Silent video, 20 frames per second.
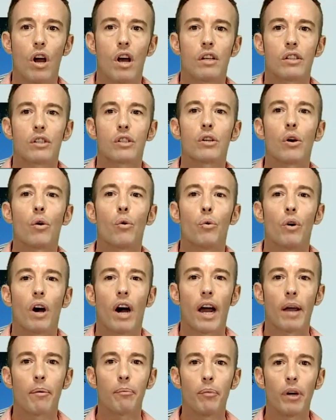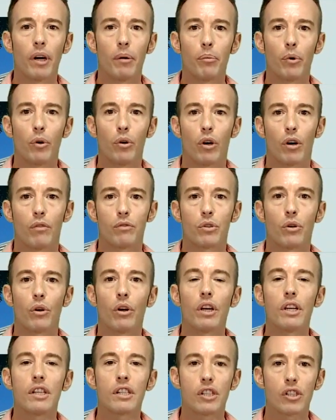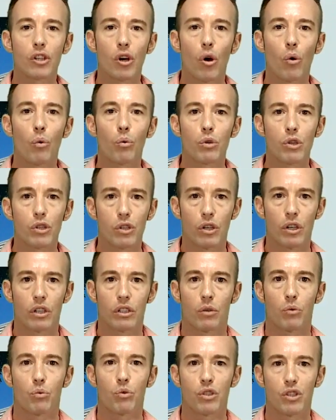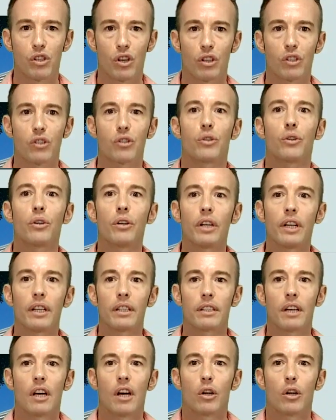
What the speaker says: So I'm member of the ESCO Research Unit,